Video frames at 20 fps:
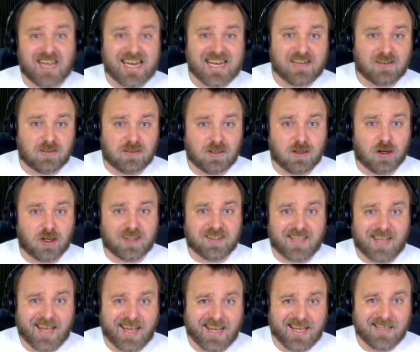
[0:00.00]

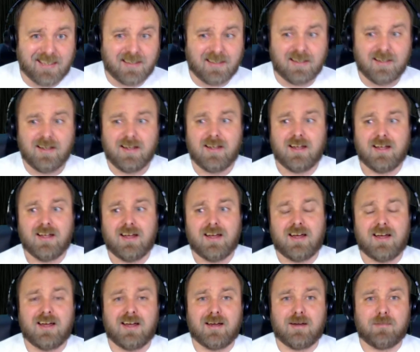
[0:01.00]
HDR10.
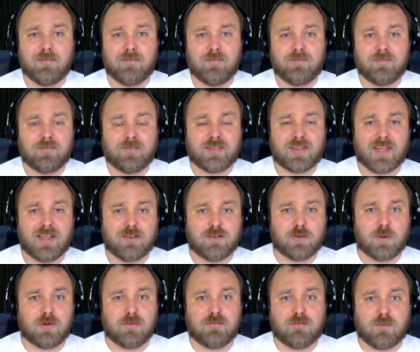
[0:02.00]

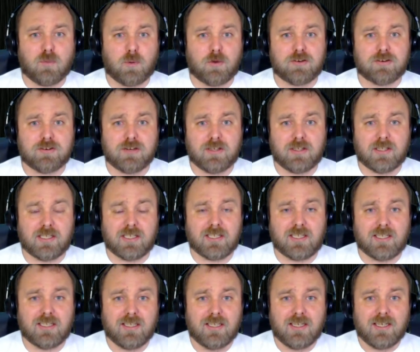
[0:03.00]
So
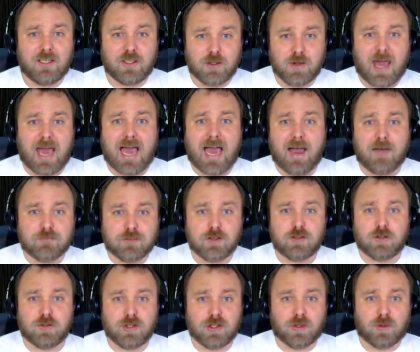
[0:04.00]
unfortunately, you have to
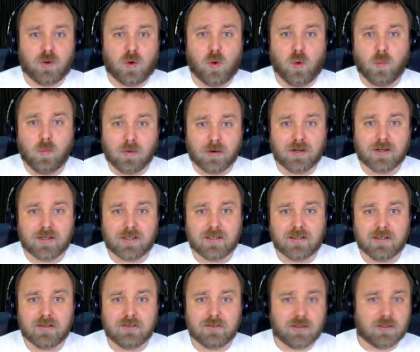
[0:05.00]
do your homework.
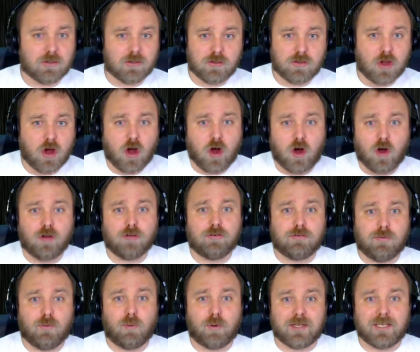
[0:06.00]
Not all
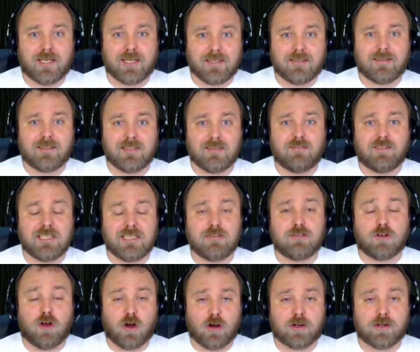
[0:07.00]
4K
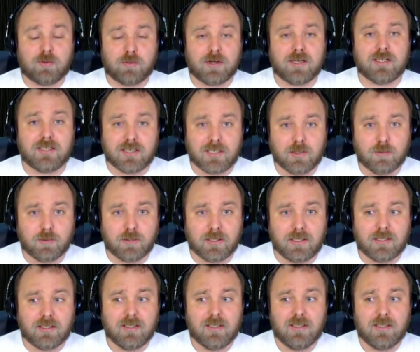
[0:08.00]
TVs are created equally.